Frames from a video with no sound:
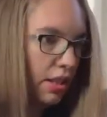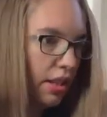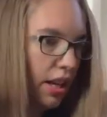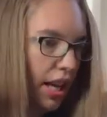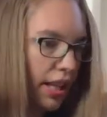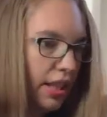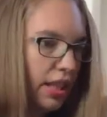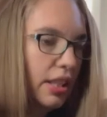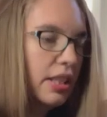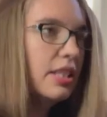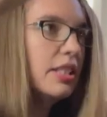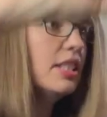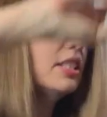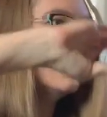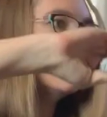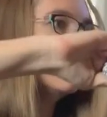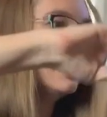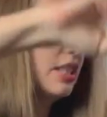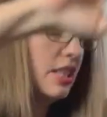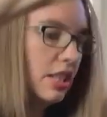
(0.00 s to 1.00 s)
I think this is
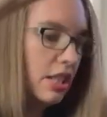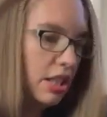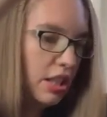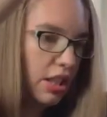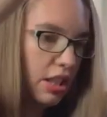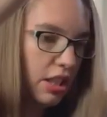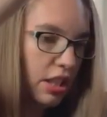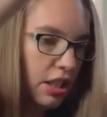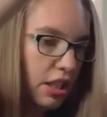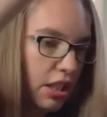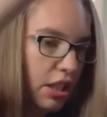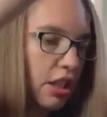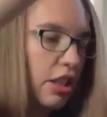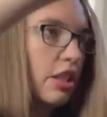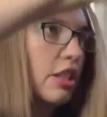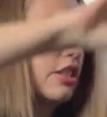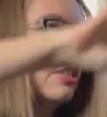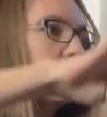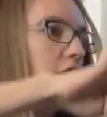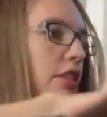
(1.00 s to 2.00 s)
a
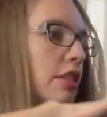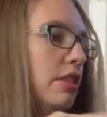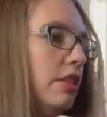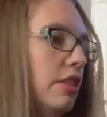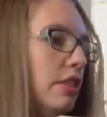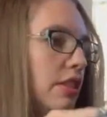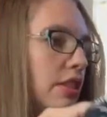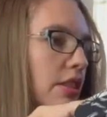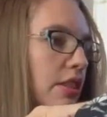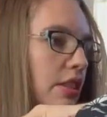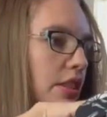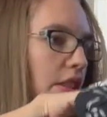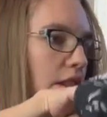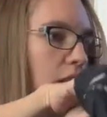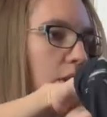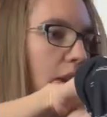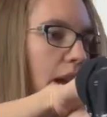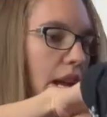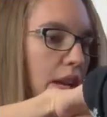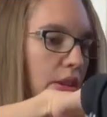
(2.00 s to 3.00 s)
skirt.
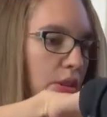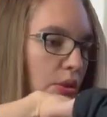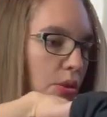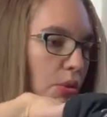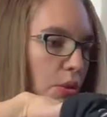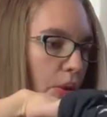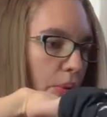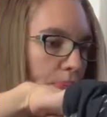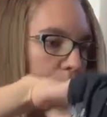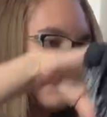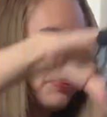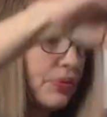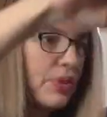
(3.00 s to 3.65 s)
Okay, cool.